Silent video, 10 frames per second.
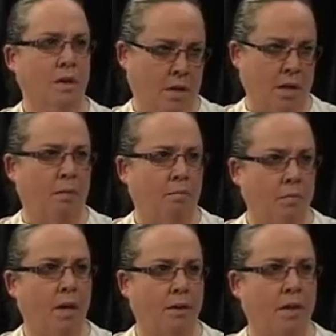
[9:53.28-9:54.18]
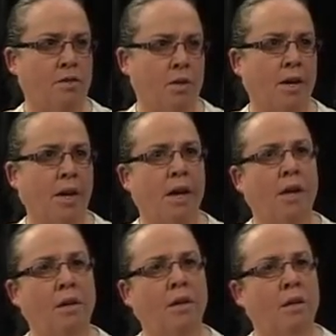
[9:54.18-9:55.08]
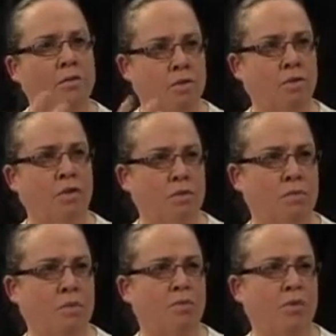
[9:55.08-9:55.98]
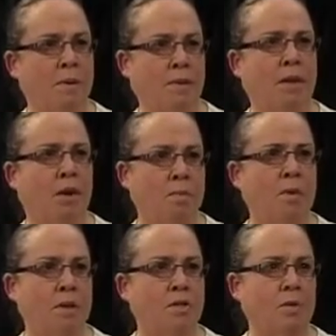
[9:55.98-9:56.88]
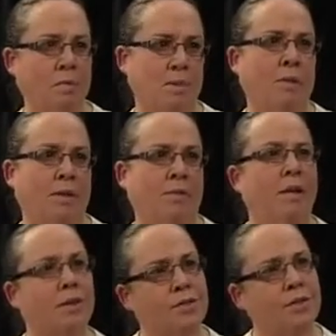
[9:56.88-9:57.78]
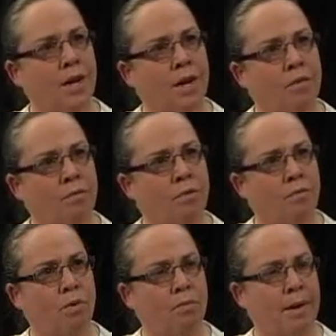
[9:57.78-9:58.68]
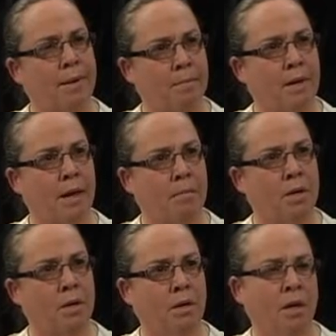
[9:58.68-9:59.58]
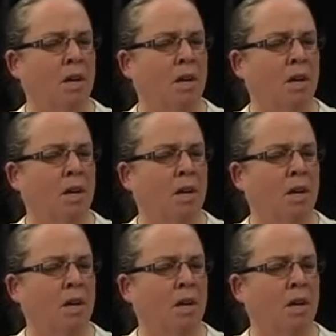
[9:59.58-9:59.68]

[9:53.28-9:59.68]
and that's okay. just as long as we talk about that openly so people have an understanding of what may be happening.